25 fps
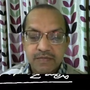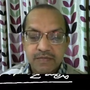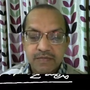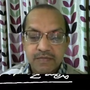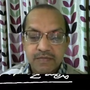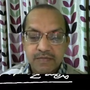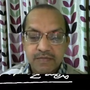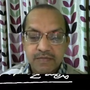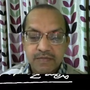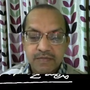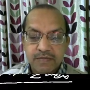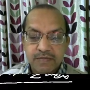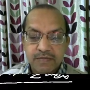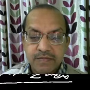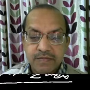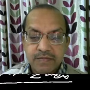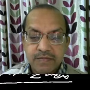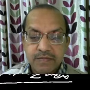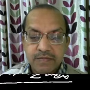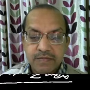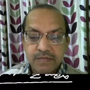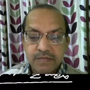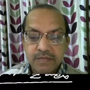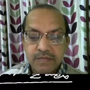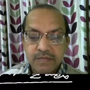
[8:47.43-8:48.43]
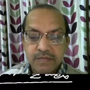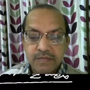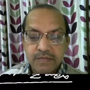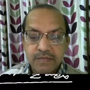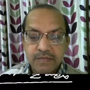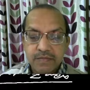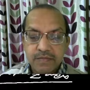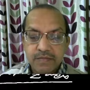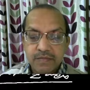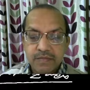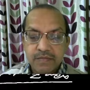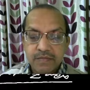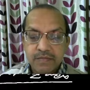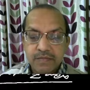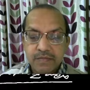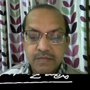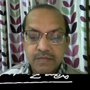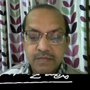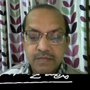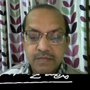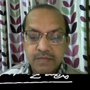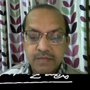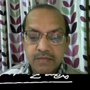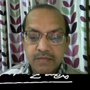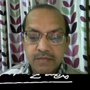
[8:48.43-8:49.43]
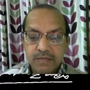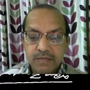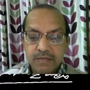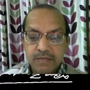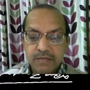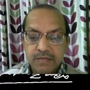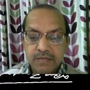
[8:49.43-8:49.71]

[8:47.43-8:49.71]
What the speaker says: No one is speaking in this clip.